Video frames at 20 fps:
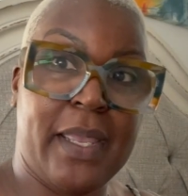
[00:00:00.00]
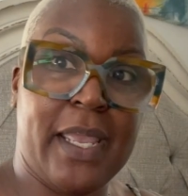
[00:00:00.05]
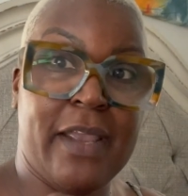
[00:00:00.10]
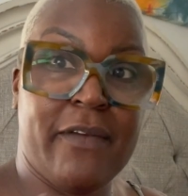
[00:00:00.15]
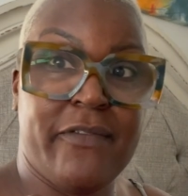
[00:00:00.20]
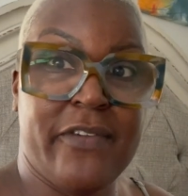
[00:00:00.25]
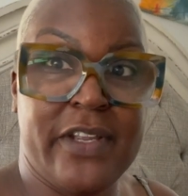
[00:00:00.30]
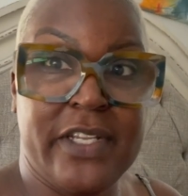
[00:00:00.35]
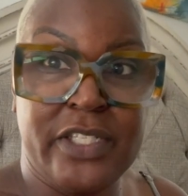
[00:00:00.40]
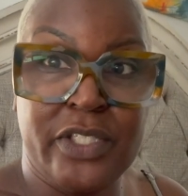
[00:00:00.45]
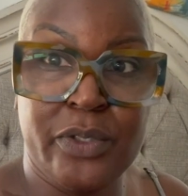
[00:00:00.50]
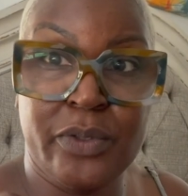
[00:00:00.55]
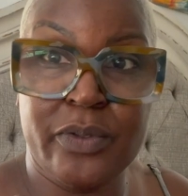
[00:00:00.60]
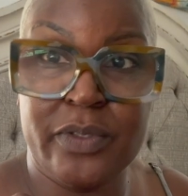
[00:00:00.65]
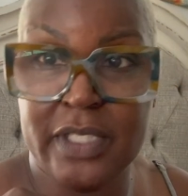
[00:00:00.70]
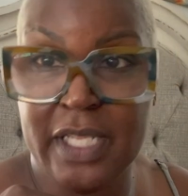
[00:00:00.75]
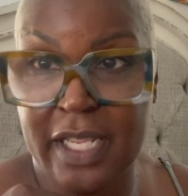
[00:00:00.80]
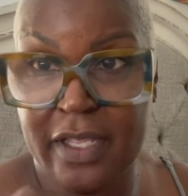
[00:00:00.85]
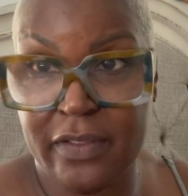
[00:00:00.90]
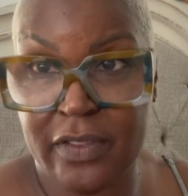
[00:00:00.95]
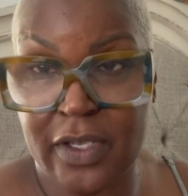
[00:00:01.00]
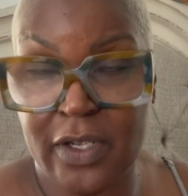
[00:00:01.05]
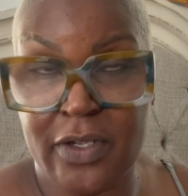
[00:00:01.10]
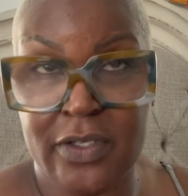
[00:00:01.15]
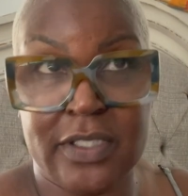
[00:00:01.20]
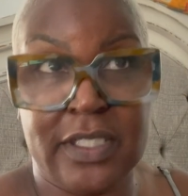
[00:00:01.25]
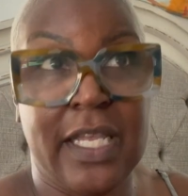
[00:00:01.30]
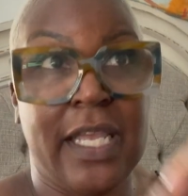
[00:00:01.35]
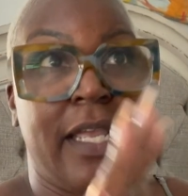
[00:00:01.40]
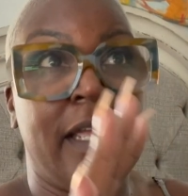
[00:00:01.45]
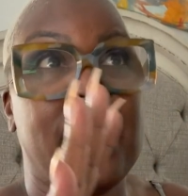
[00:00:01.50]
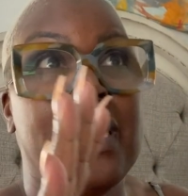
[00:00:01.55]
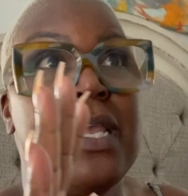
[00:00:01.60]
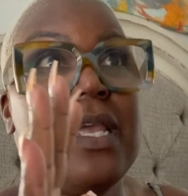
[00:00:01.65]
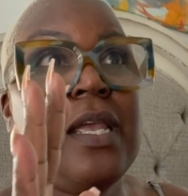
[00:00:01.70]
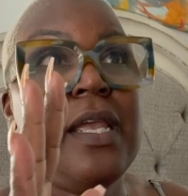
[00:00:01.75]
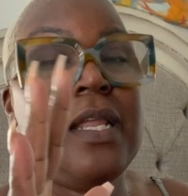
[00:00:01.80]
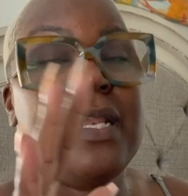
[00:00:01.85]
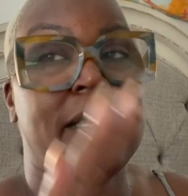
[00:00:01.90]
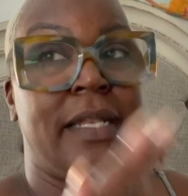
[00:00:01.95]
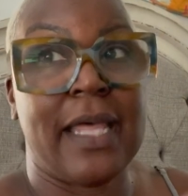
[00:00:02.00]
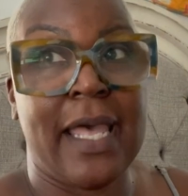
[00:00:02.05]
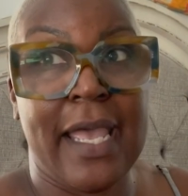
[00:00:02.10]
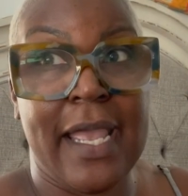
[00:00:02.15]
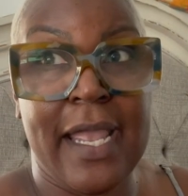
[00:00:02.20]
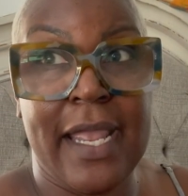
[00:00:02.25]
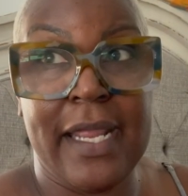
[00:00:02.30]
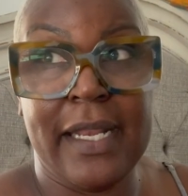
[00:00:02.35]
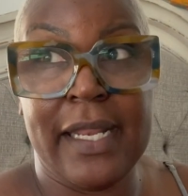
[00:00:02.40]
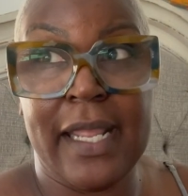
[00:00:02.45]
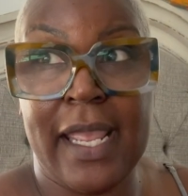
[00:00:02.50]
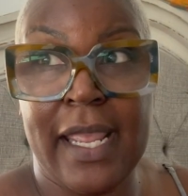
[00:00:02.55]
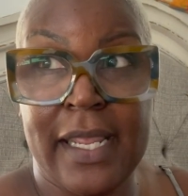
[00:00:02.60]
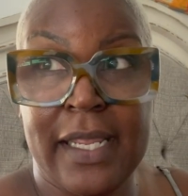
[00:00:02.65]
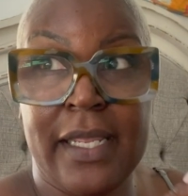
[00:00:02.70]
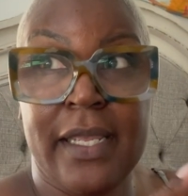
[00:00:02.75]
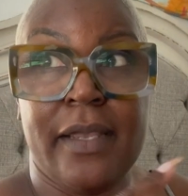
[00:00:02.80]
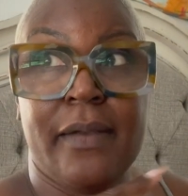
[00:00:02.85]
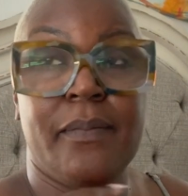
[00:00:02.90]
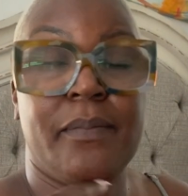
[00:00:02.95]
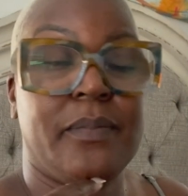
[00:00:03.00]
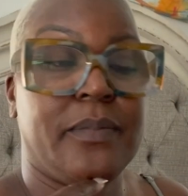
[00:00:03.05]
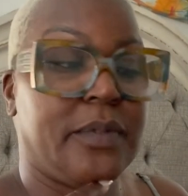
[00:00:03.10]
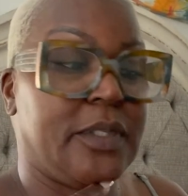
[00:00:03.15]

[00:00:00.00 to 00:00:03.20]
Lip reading: every Tuesday and Thursday, 9 a.m.